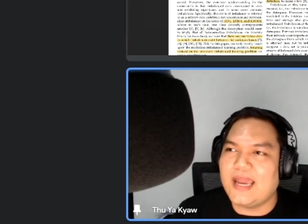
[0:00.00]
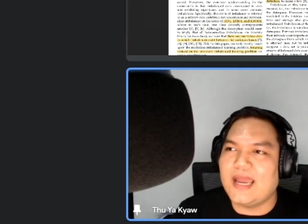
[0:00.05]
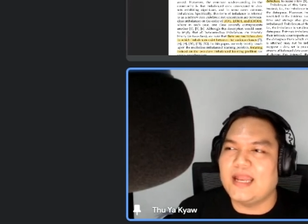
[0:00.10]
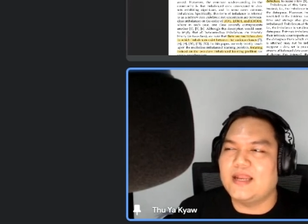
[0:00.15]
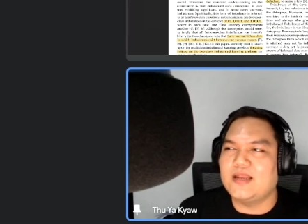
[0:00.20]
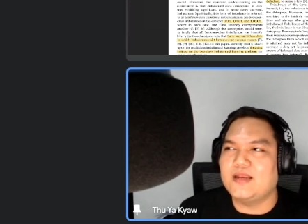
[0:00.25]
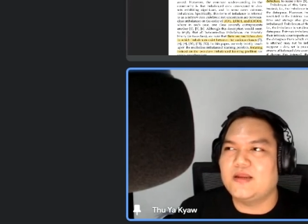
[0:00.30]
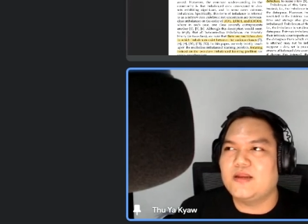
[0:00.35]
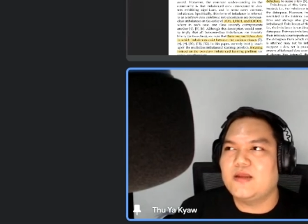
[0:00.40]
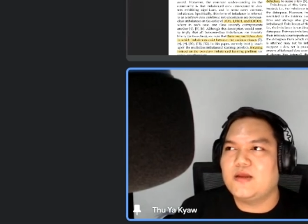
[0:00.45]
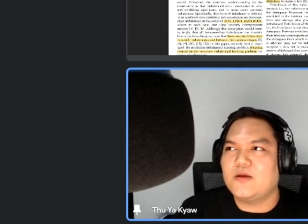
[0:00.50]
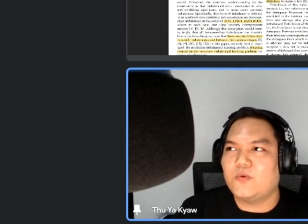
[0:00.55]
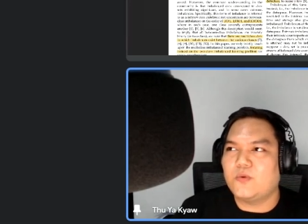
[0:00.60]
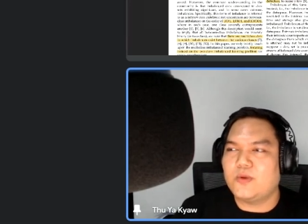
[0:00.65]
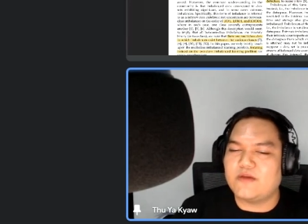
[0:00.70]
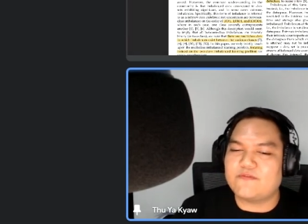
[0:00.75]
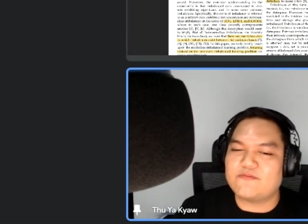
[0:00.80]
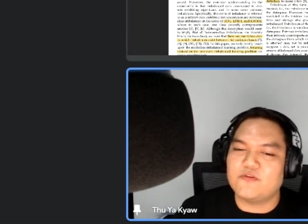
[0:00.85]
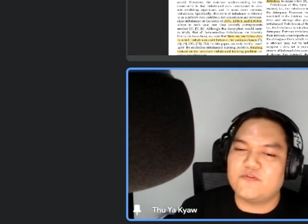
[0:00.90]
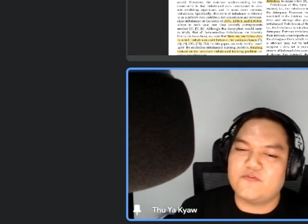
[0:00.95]
and
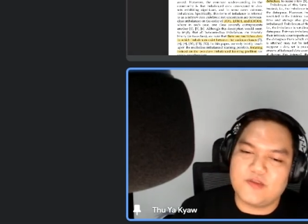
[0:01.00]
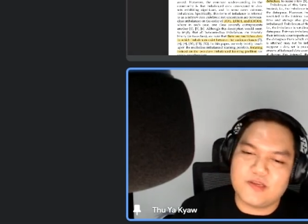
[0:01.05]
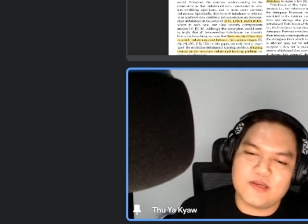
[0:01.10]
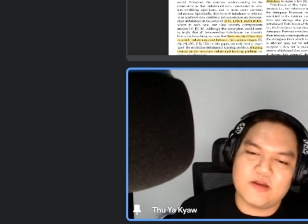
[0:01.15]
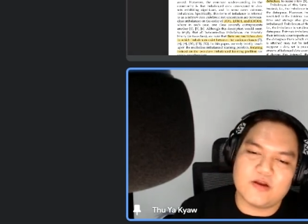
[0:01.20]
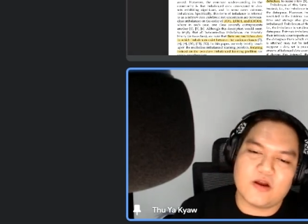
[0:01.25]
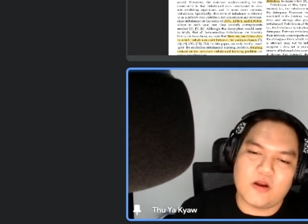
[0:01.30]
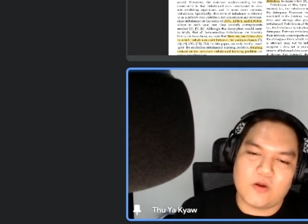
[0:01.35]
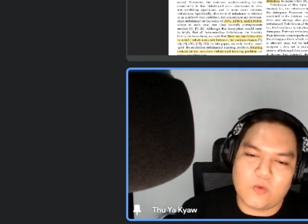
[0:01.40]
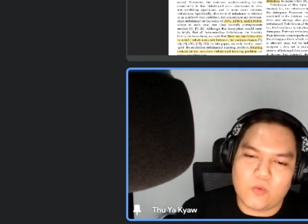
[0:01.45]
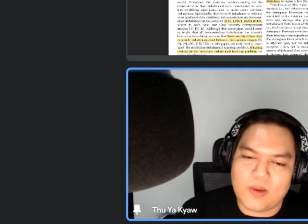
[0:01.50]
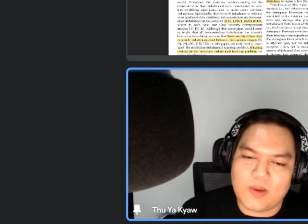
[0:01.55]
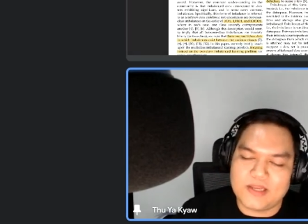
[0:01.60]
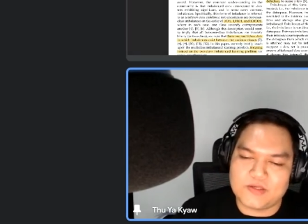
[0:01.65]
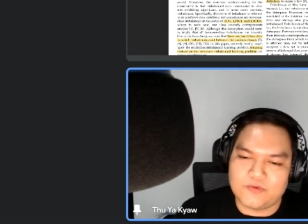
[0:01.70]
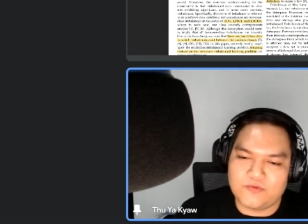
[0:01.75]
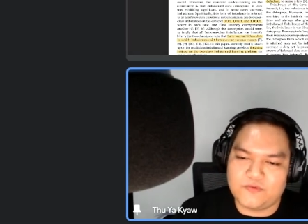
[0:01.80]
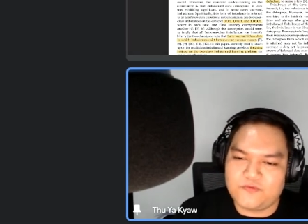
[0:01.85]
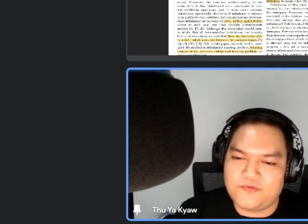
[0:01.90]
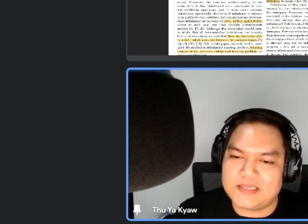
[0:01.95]
we have to figure out a
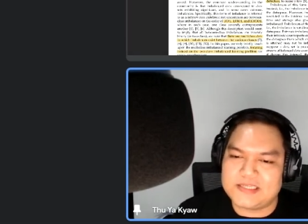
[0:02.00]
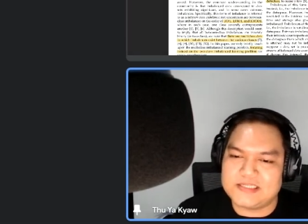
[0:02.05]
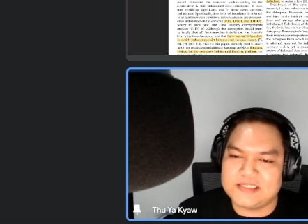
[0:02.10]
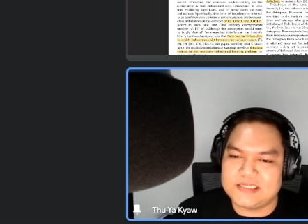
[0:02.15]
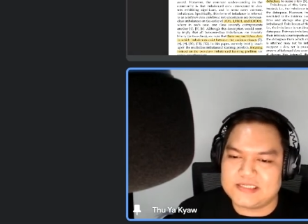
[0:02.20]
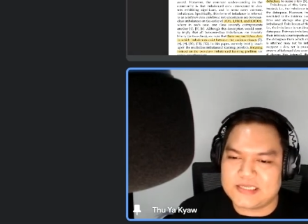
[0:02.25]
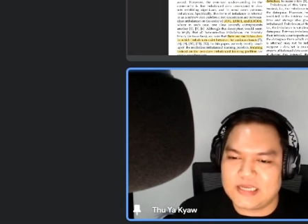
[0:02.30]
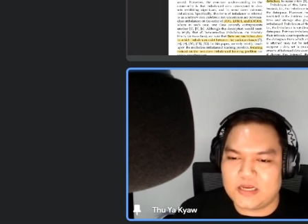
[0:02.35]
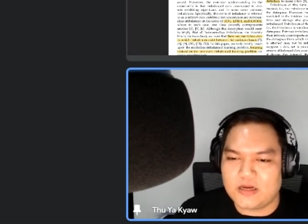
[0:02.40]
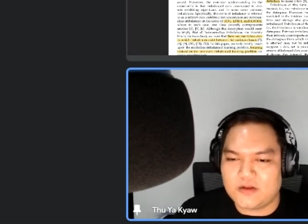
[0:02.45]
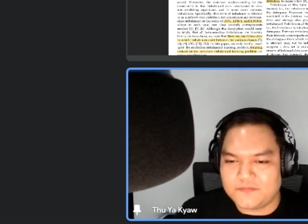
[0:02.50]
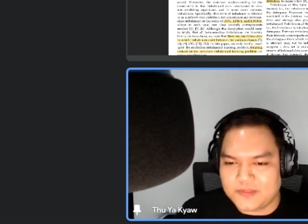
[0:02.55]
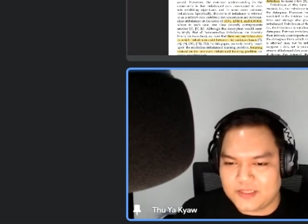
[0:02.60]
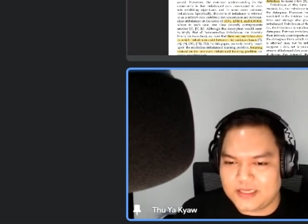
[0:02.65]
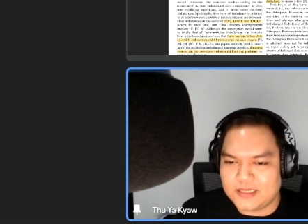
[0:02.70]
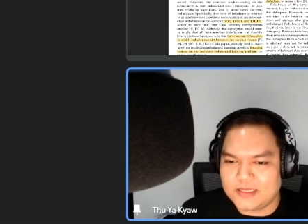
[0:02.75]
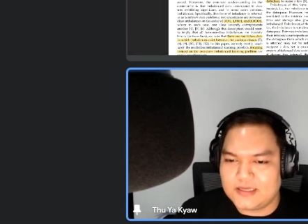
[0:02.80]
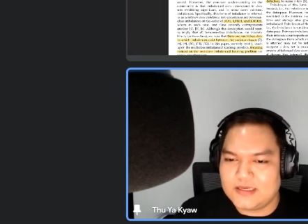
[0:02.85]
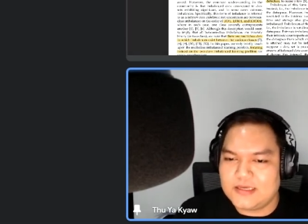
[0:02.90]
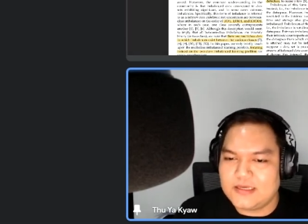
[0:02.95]
way to fix this kind
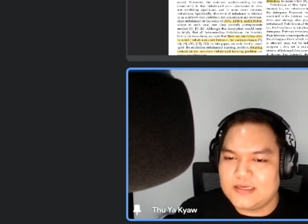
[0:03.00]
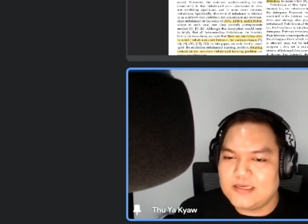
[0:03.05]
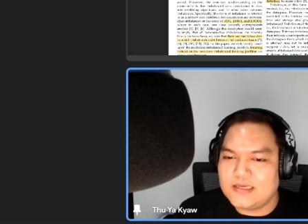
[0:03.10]
of thing.